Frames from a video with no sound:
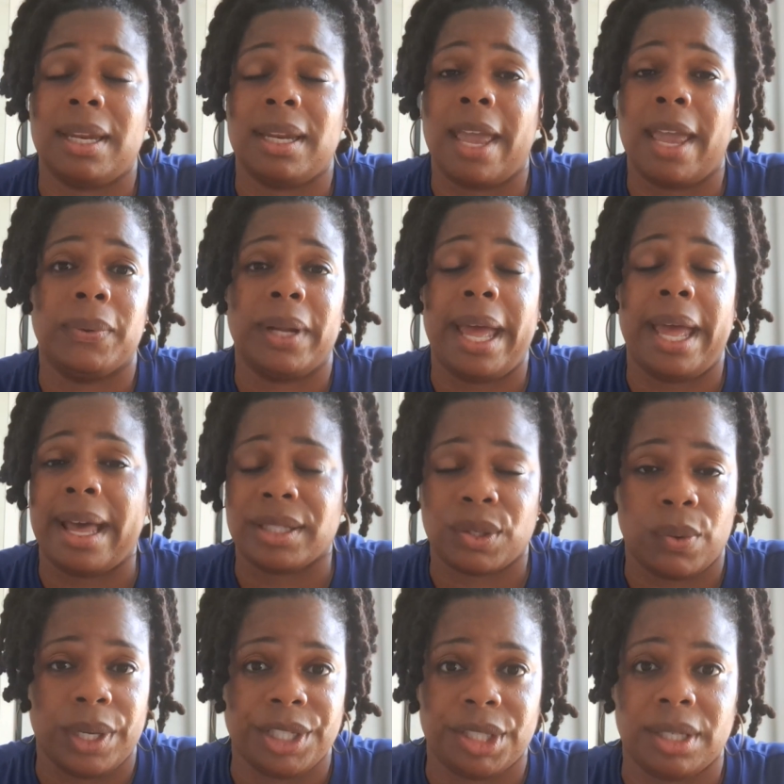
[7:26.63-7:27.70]
able to ask
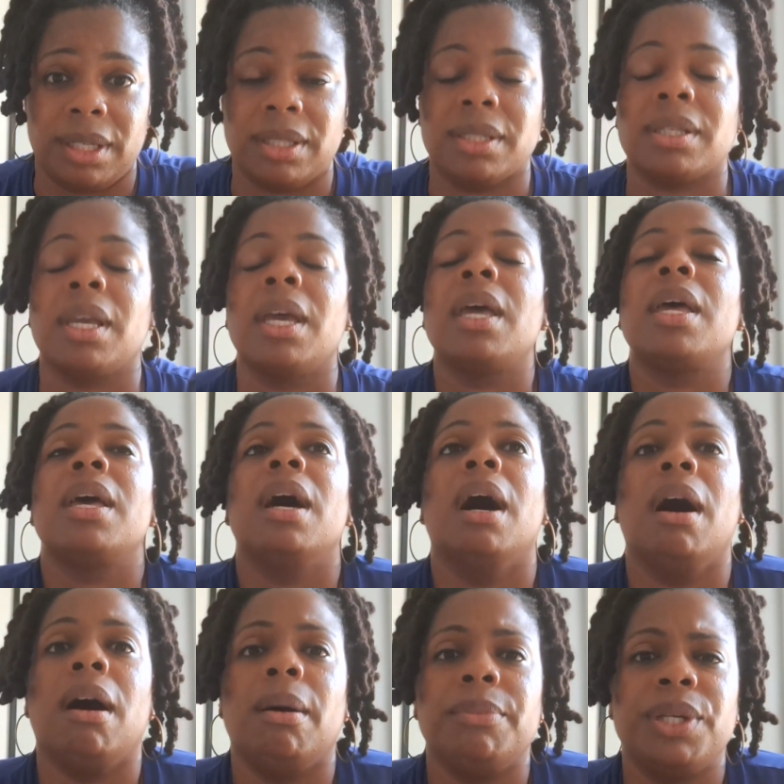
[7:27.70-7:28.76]
questions.
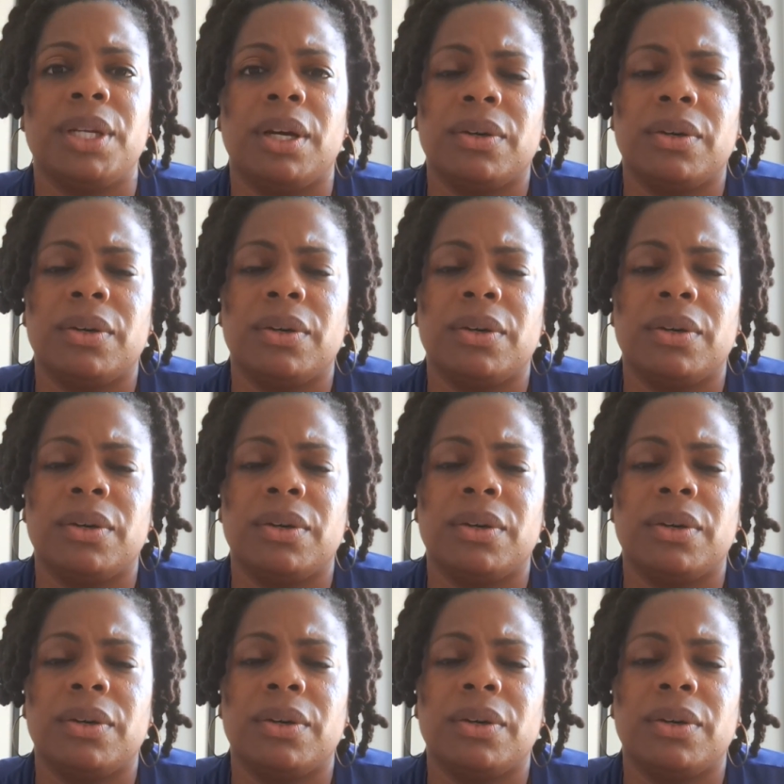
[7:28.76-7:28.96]
So we